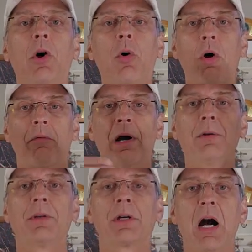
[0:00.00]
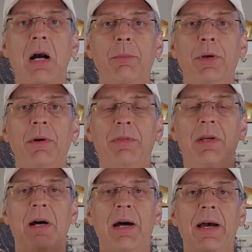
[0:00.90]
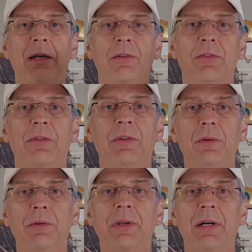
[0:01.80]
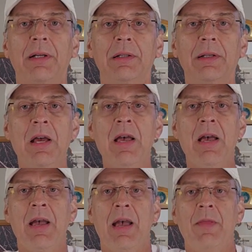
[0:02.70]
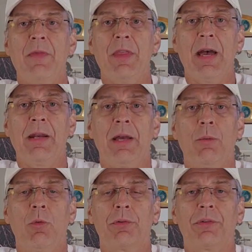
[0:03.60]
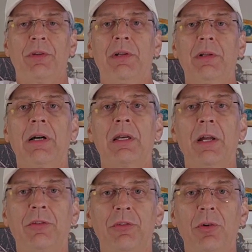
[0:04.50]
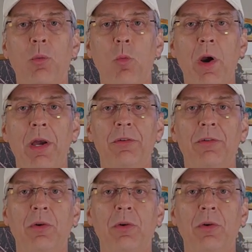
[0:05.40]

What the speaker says: go around the cockpit of the kayak and seal tightly, and then it will seal against your waist.